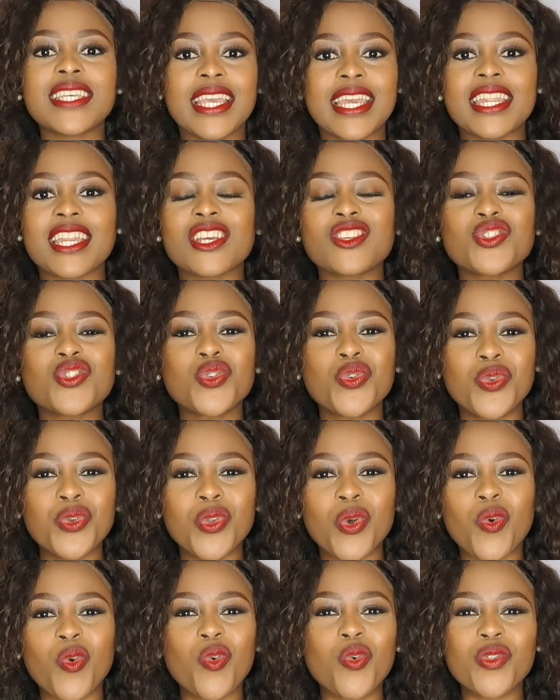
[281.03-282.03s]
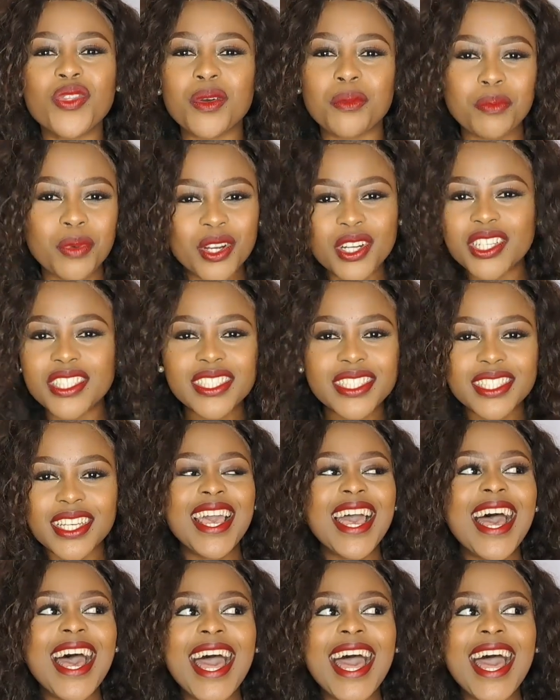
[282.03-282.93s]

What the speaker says: getting to know the person.